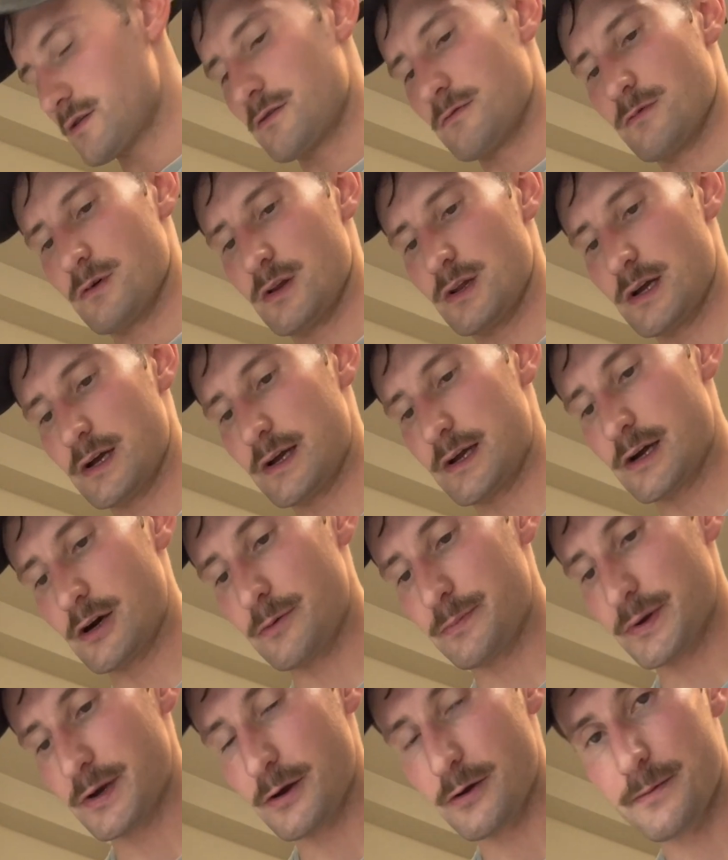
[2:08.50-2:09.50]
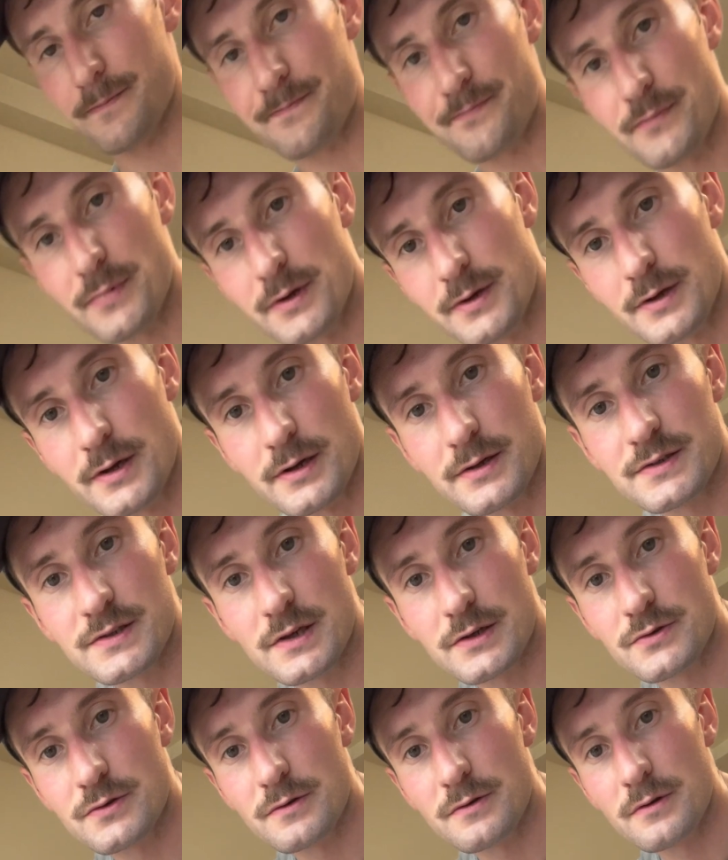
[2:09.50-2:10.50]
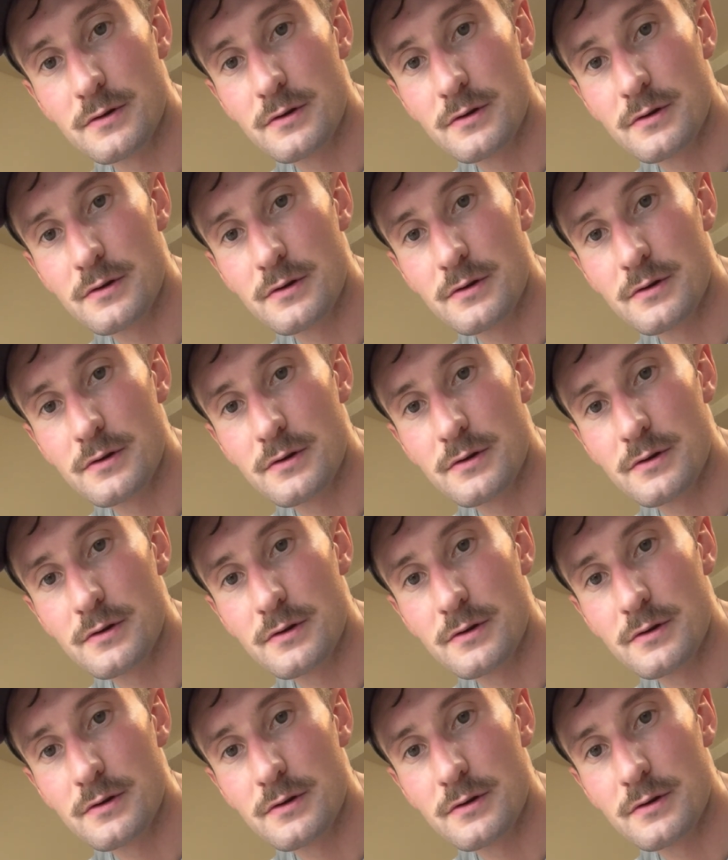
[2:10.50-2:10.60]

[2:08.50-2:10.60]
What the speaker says: will help it out. But yeah, stay tuned.